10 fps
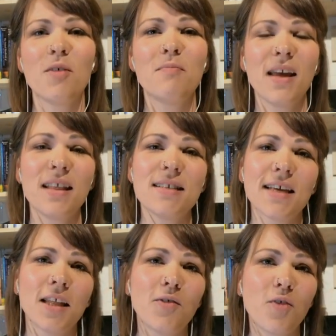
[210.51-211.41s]
would make these
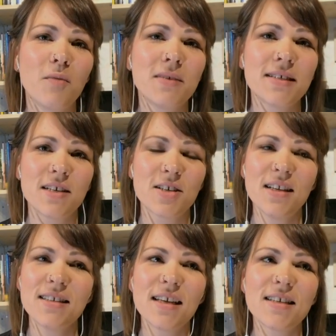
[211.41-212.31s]
ill-informed
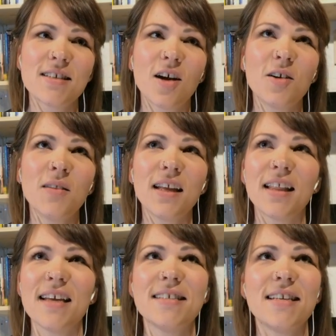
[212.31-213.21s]
decisions is not only
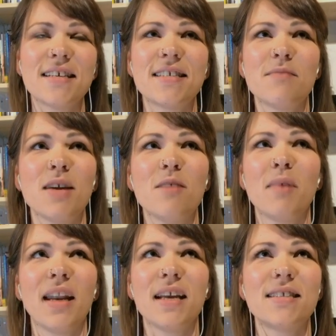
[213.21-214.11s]
laziness to me,
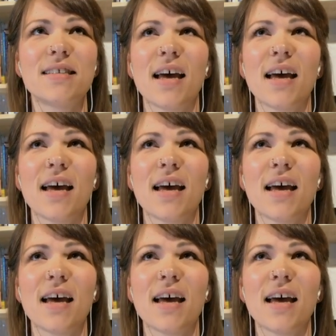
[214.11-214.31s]
but it's,